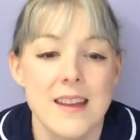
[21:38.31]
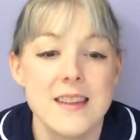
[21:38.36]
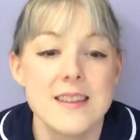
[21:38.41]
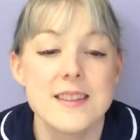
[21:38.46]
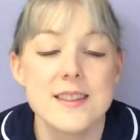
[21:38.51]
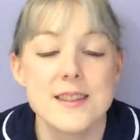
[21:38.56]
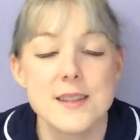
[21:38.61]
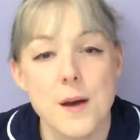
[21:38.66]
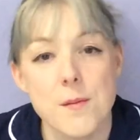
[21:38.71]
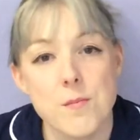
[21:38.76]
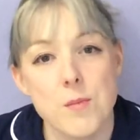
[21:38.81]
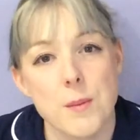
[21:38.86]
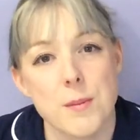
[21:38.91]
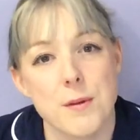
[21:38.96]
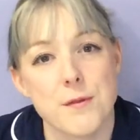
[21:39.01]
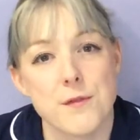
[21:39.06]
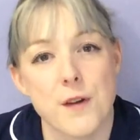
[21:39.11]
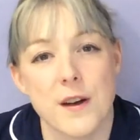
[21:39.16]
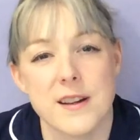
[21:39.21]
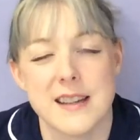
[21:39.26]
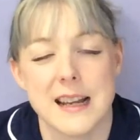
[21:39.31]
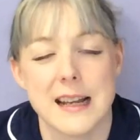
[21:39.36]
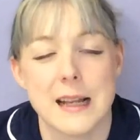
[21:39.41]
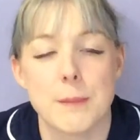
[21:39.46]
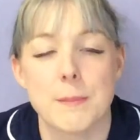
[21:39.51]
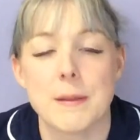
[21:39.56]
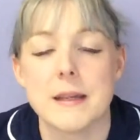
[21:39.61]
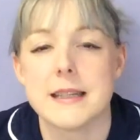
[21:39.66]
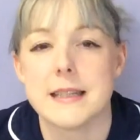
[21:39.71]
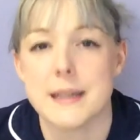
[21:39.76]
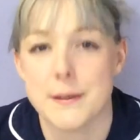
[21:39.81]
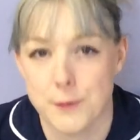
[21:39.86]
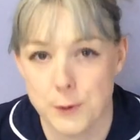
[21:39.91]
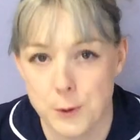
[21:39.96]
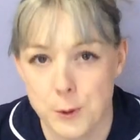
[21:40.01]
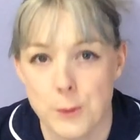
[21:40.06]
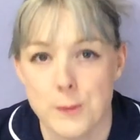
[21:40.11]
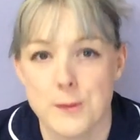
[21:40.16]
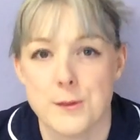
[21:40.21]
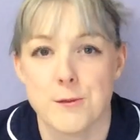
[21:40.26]
Some women find it a little bit
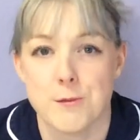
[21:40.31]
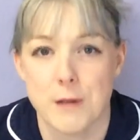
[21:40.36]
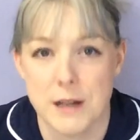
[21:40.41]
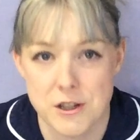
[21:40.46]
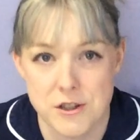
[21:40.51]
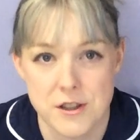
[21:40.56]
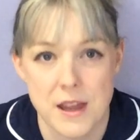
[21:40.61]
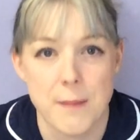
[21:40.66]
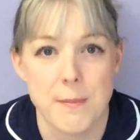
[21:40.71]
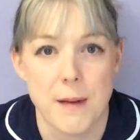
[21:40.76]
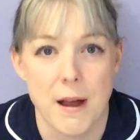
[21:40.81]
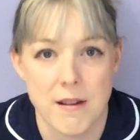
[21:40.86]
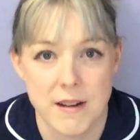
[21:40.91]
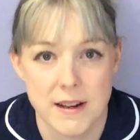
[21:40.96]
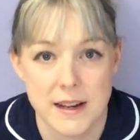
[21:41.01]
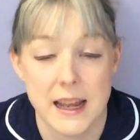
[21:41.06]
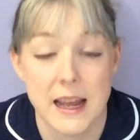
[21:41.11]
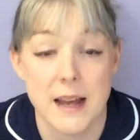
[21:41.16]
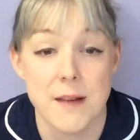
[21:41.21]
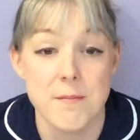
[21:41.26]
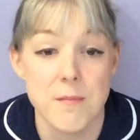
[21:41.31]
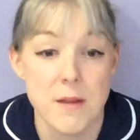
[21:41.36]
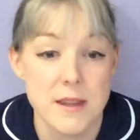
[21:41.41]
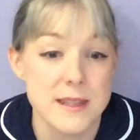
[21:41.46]
difficult to reach their perineum,